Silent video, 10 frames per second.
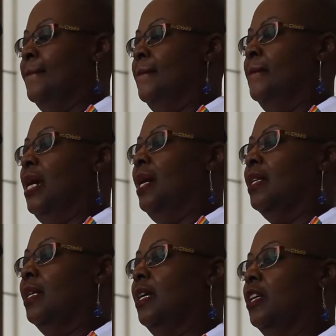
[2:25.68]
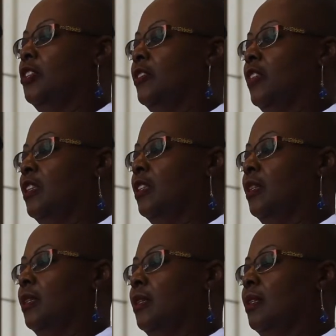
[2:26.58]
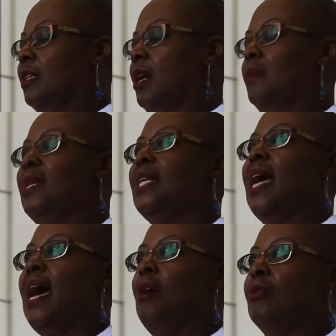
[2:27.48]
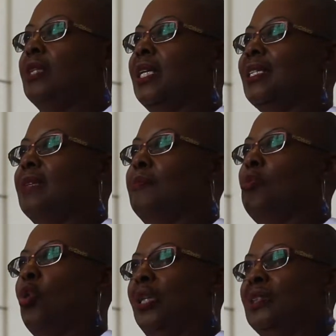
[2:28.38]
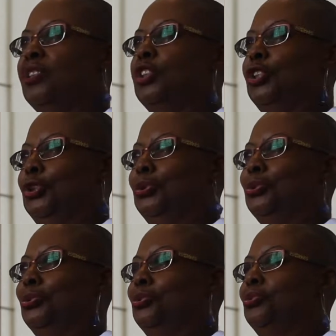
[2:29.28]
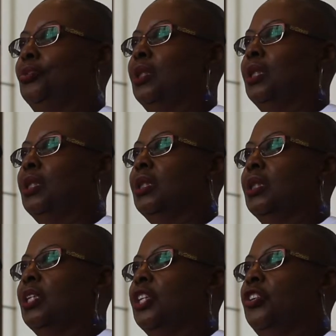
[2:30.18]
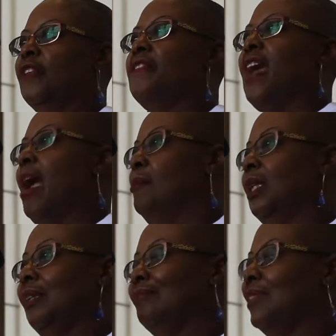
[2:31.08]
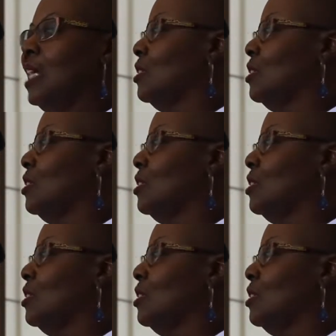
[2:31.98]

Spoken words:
But coming out is important to your family. That's